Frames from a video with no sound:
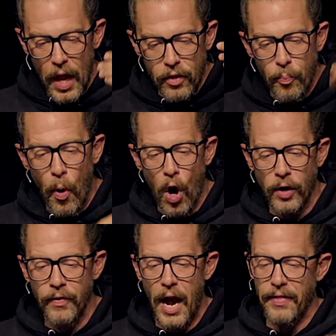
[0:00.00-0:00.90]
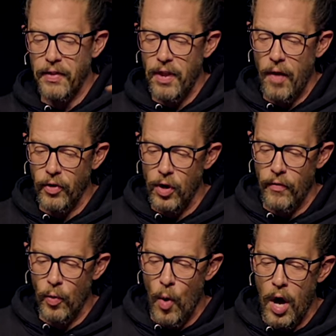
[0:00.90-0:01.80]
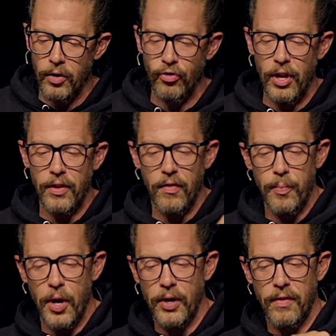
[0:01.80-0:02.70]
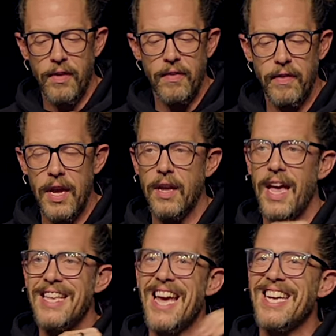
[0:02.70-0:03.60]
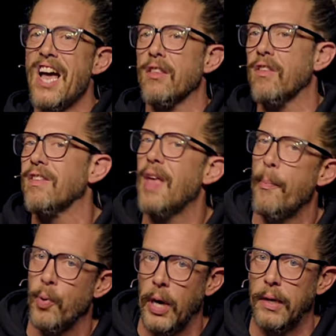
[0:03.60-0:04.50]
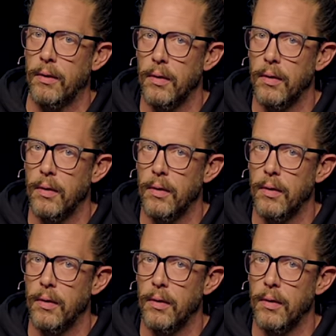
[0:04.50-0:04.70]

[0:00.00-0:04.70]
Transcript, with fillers: it's part of God that's hovering over the waters, yet the spirit is distinct and yet not separate.